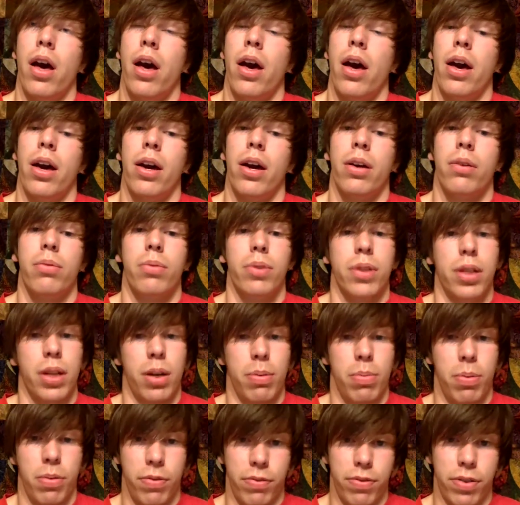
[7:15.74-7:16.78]
And with the
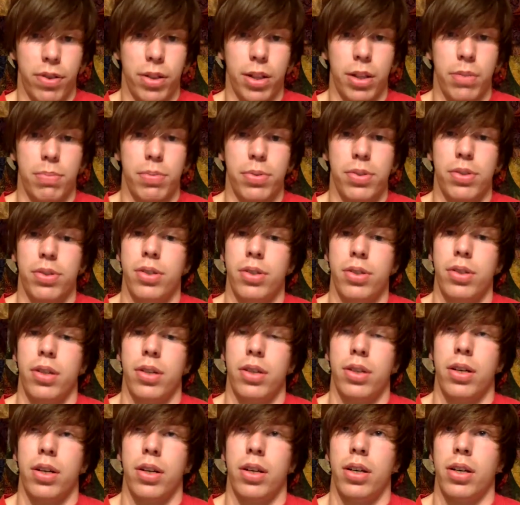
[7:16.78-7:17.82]
help of Phillips,
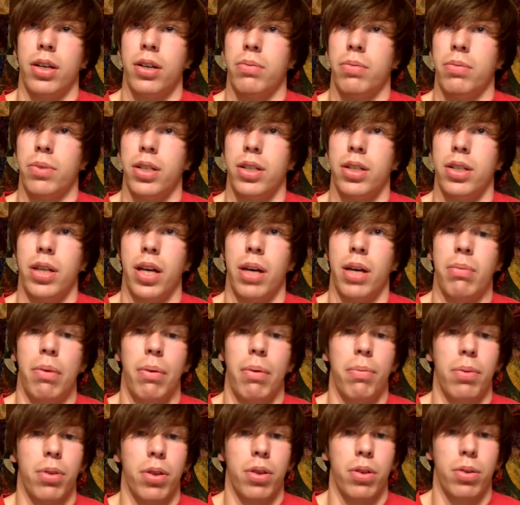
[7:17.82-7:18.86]
we came
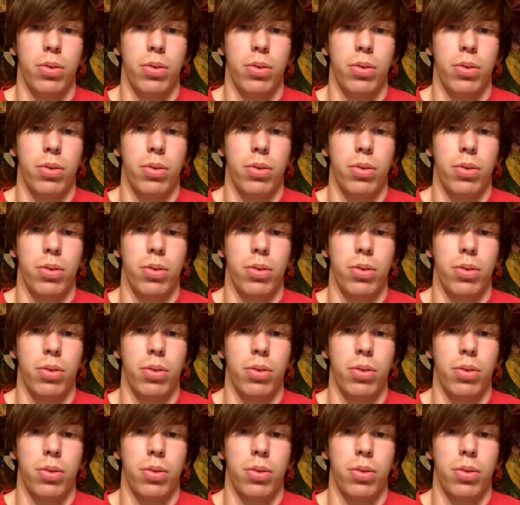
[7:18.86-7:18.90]
up with a